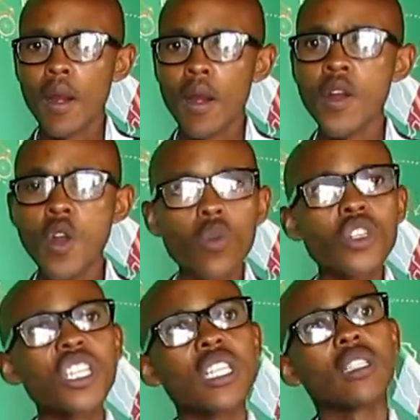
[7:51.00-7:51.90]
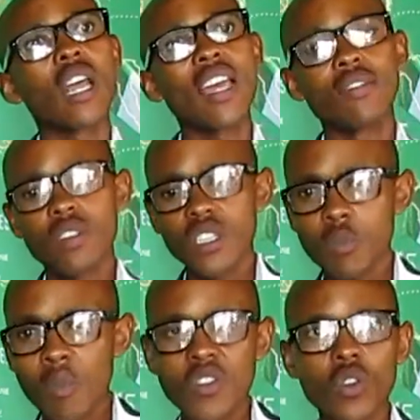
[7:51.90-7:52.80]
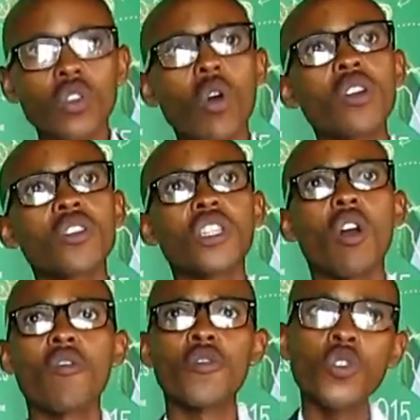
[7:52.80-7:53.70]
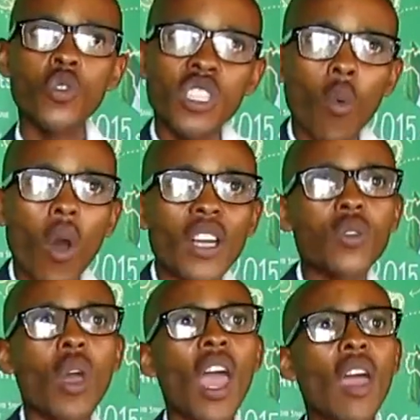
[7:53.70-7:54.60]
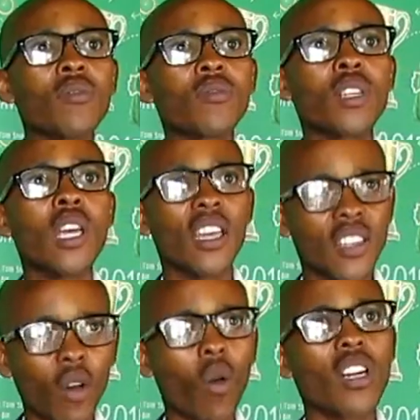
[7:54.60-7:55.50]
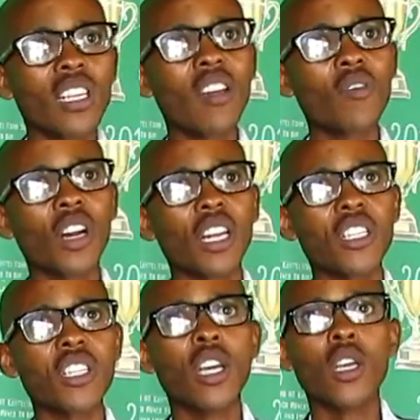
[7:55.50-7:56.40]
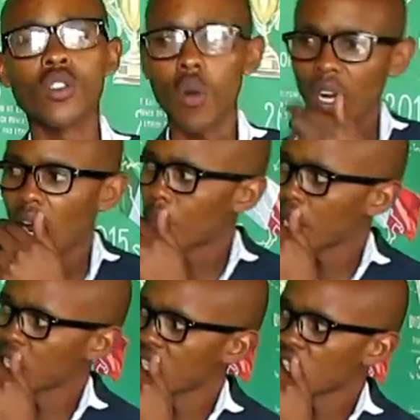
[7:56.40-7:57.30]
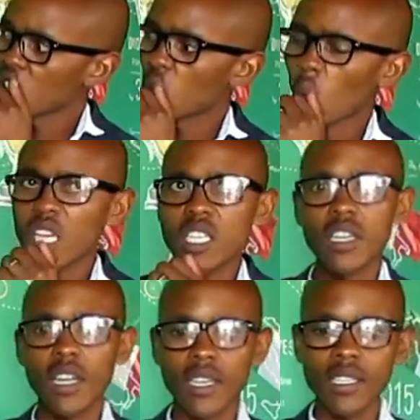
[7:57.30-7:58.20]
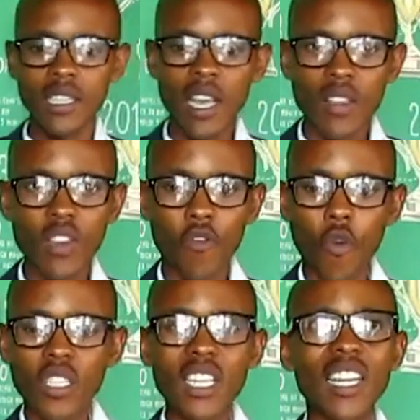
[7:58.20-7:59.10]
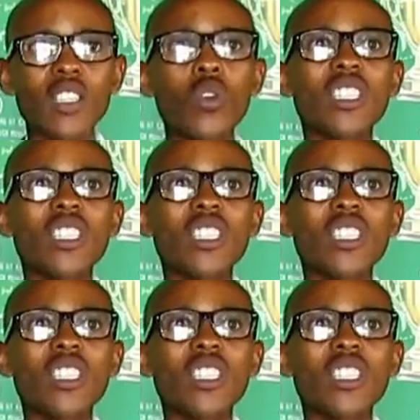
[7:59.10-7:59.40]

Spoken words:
notion and this methodology of using what you have, and they call it leverage. So what happened in the situation is the 40 rands was